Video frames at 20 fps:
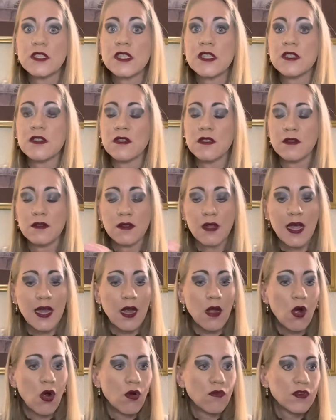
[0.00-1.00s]
to like
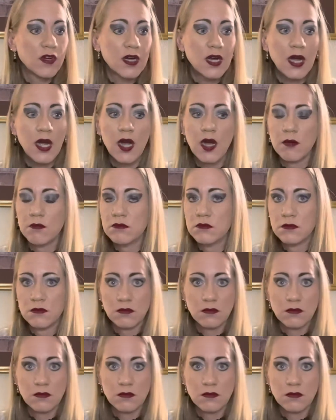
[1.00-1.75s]
overcome